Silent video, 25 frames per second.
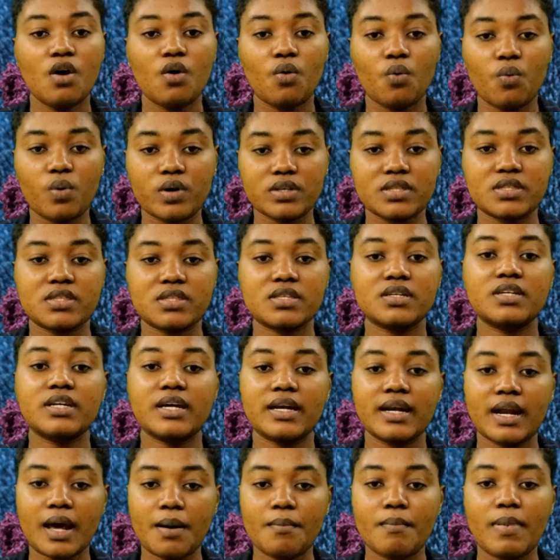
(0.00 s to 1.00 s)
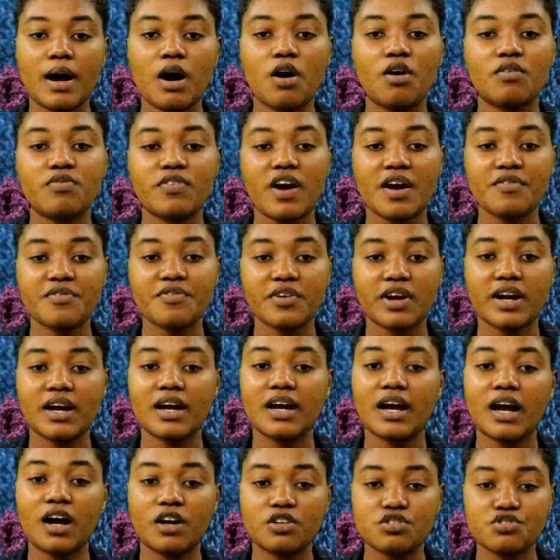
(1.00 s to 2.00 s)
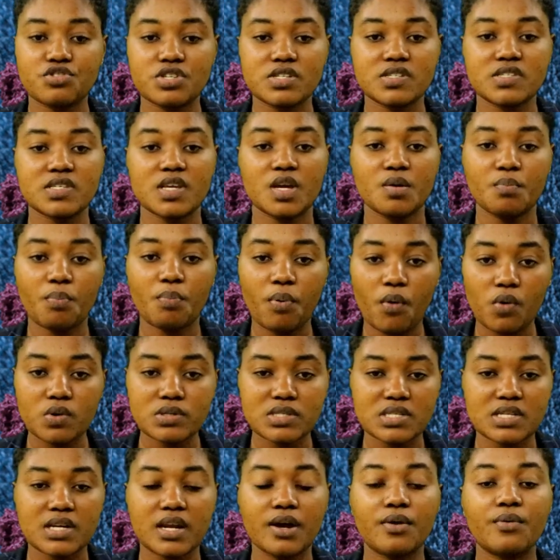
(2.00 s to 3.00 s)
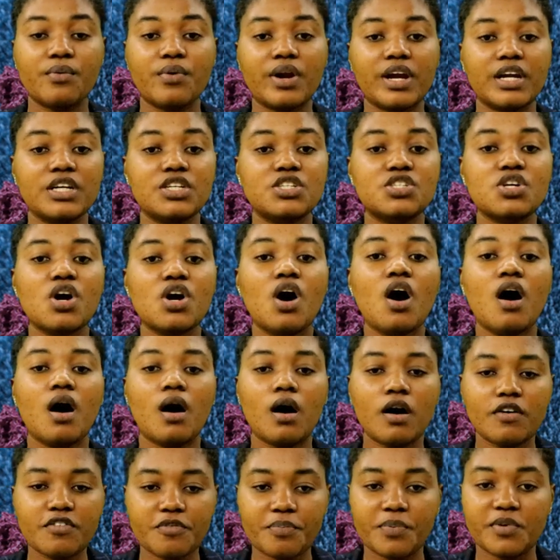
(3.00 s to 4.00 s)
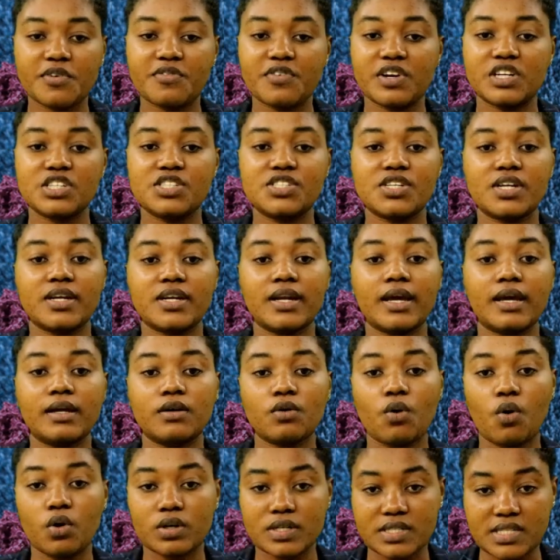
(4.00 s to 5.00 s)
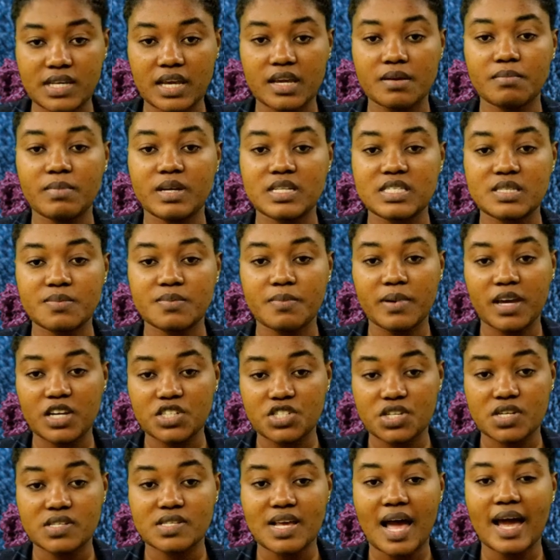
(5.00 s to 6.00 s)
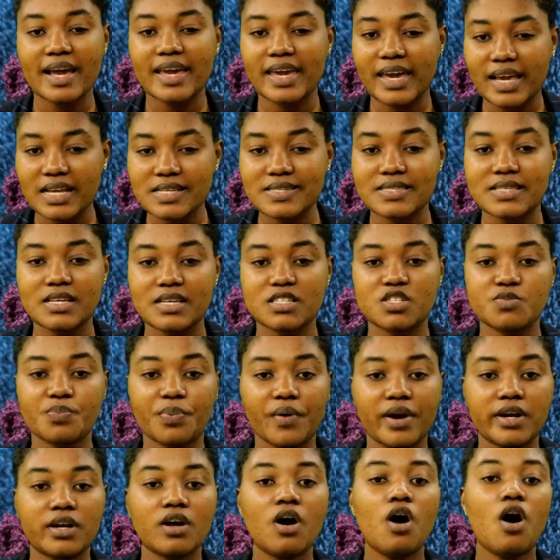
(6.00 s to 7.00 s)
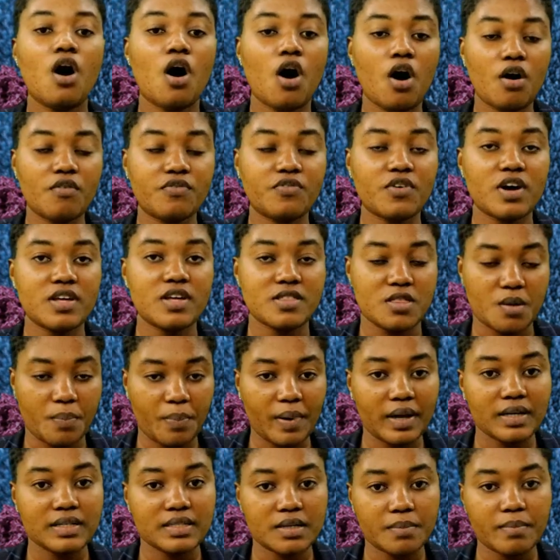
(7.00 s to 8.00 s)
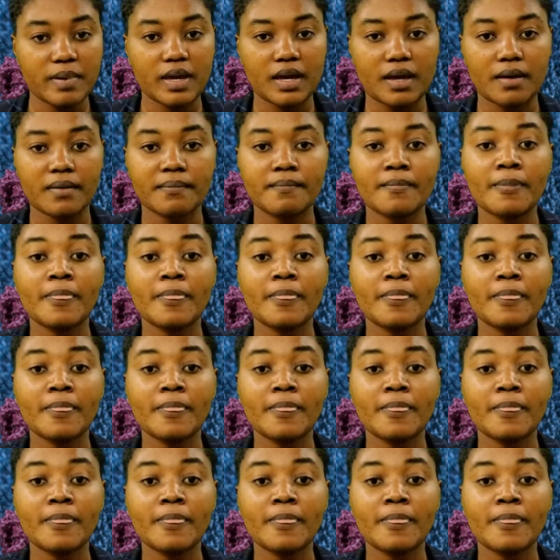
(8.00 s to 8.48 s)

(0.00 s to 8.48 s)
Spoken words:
with the number of African countries imposing a range of prevention and containment measures against the spread of the pandemic.